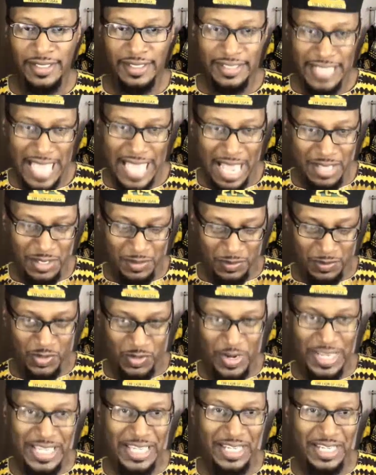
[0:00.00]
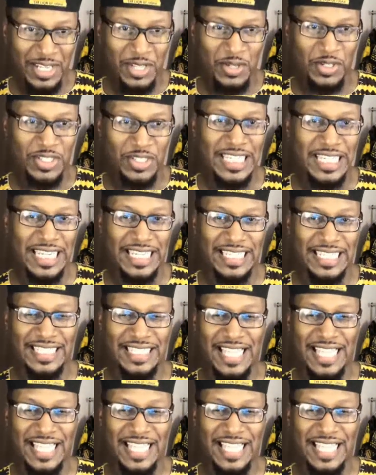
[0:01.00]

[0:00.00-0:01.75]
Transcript: Y'all some tricky little chicks.